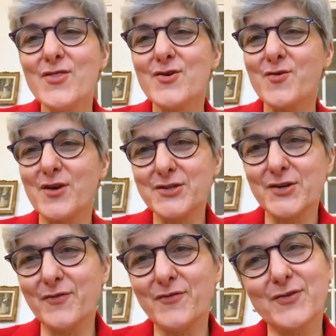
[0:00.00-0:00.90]
the
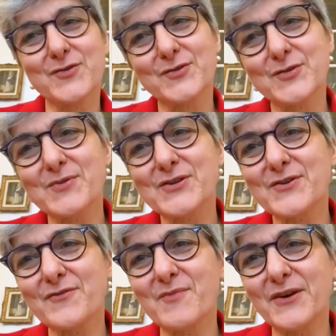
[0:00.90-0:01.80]
question of the
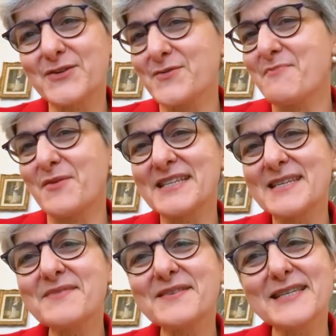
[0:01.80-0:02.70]
transmission of monetary
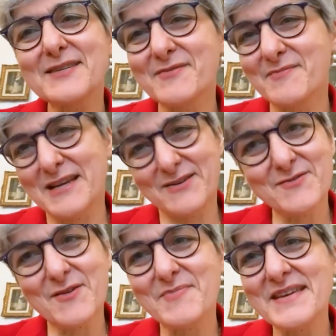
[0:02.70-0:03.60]
policy, because it will be
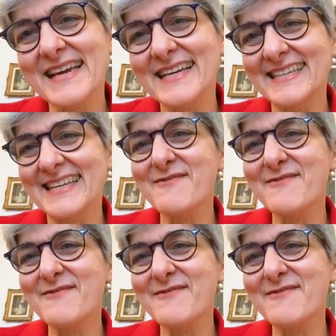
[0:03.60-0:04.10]
too complicated,